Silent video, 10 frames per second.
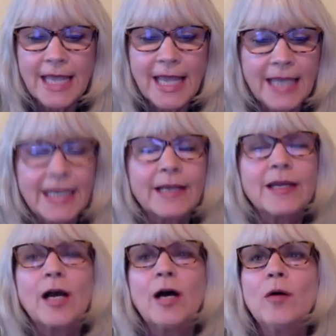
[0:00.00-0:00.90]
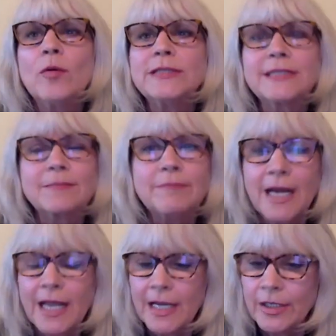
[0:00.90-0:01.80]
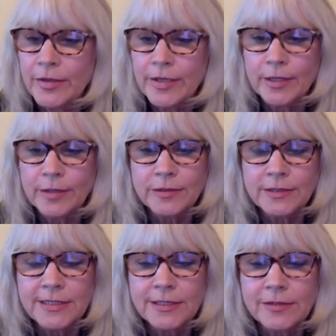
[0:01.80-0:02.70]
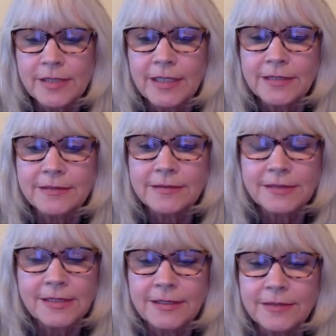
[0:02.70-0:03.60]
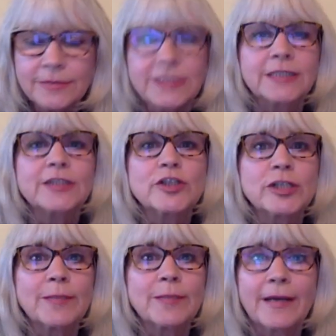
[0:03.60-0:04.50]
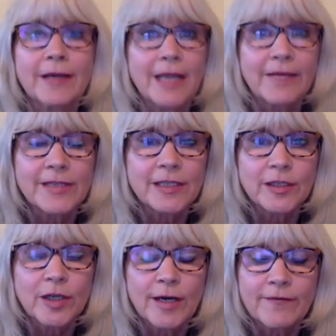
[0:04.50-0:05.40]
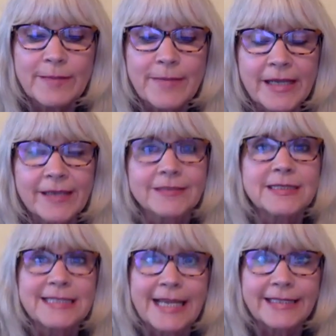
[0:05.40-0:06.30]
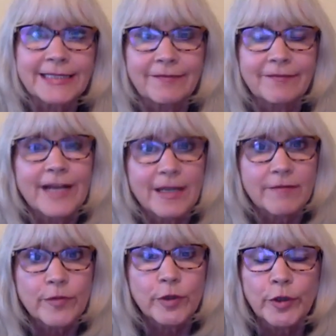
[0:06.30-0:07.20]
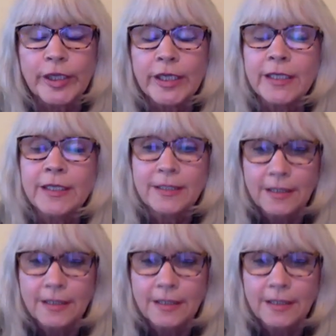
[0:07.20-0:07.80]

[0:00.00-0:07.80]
And I always admire those who are, you know, diligent about having their coffee maker set at 5:30,